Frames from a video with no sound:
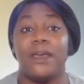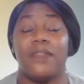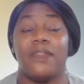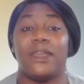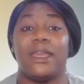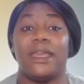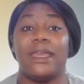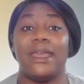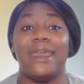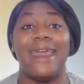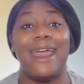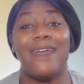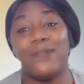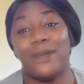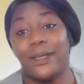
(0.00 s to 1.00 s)
the key
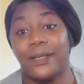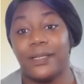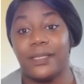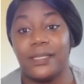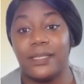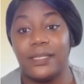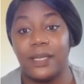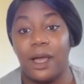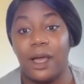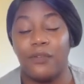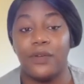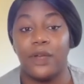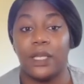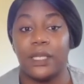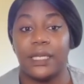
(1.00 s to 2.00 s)
areas
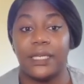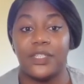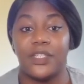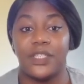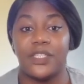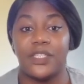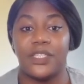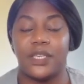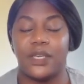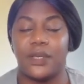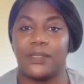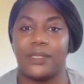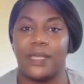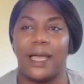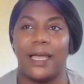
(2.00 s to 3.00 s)
of knowledge and
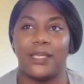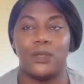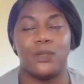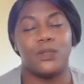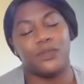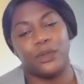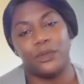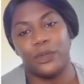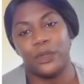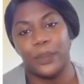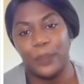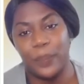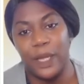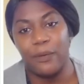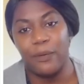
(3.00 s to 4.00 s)
skills that are useful for
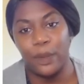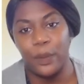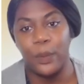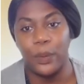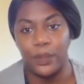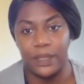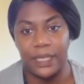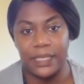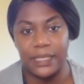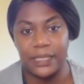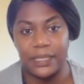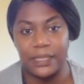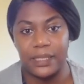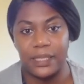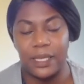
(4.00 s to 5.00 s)
peering
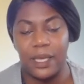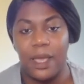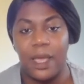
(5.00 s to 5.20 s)
coordinators,